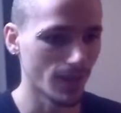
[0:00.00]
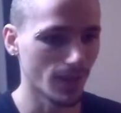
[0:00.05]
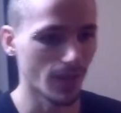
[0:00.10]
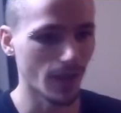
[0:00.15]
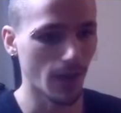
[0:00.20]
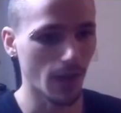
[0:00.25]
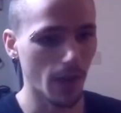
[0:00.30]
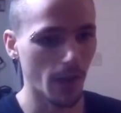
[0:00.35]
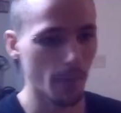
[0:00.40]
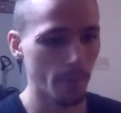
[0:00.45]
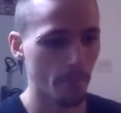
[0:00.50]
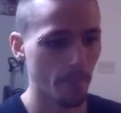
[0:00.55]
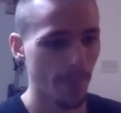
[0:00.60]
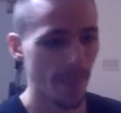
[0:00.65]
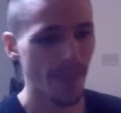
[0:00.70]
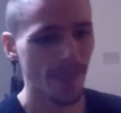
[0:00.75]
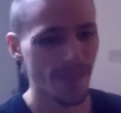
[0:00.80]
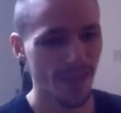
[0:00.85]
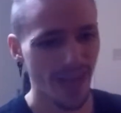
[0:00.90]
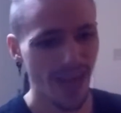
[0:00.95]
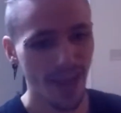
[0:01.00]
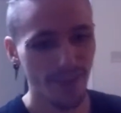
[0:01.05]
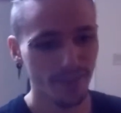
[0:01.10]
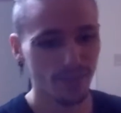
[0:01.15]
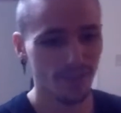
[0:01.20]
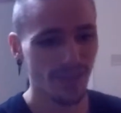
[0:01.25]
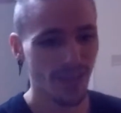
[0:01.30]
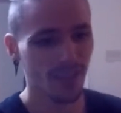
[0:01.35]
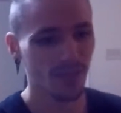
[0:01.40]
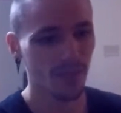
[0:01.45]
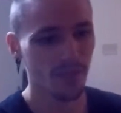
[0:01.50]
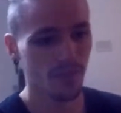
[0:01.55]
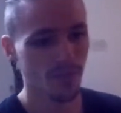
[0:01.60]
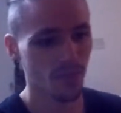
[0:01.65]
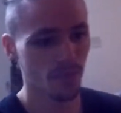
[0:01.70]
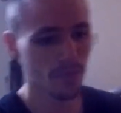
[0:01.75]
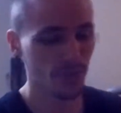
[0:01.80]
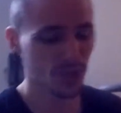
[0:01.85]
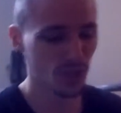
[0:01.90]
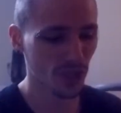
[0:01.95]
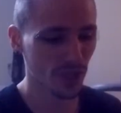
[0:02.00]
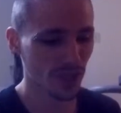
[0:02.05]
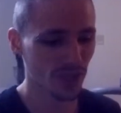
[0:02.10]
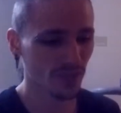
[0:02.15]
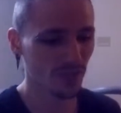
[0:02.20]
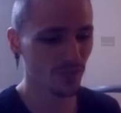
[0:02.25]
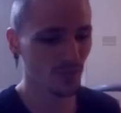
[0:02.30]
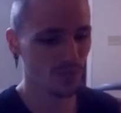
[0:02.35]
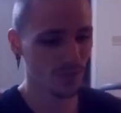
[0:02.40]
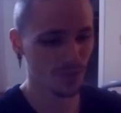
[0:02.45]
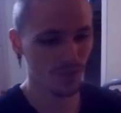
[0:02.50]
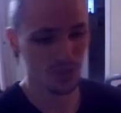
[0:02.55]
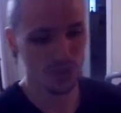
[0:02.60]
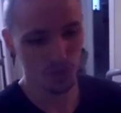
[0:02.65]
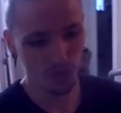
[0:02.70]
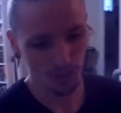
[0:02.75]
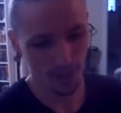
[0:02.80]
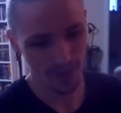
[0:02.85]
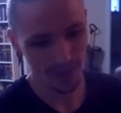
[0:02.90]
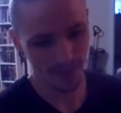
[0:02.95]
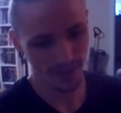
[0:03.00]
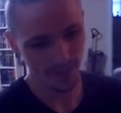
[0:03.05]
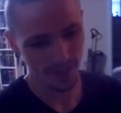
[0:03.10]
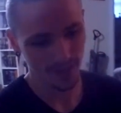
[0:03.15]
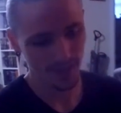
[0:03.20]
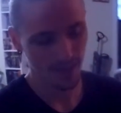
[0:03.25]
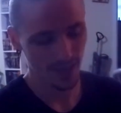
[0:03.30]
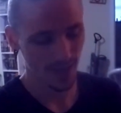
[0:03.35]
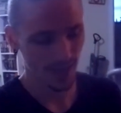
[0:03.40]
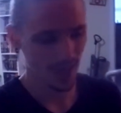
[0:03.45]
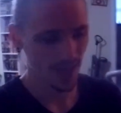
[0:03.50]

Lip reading: And then after that, living in Michigan with the stress,